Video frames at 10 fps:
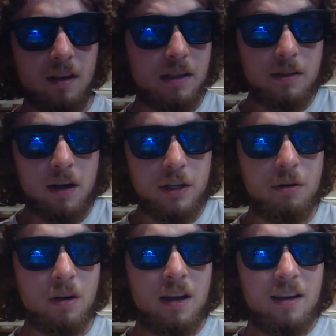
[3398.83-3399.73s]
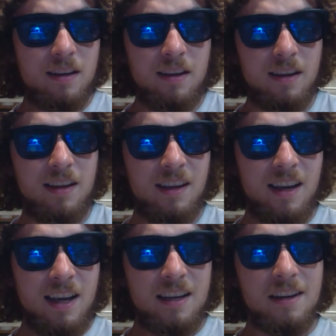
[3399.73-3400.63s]
It's not you.
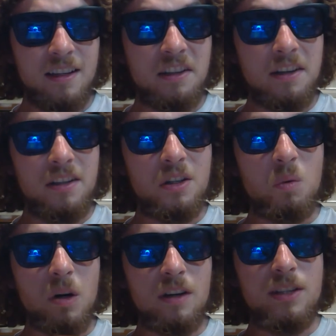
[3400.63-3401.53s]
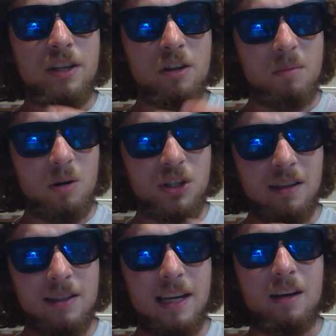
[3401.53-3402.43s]
Your words and your
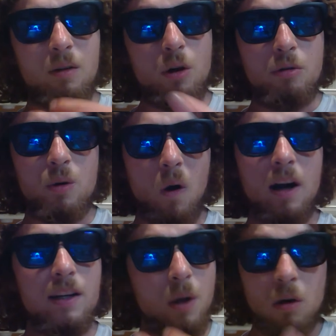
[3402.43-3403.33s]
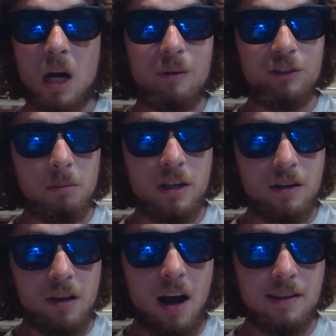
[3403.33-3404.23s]
emotions and who you are don't come from your
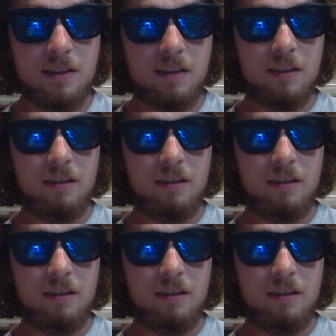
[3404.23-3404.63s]
thoughts.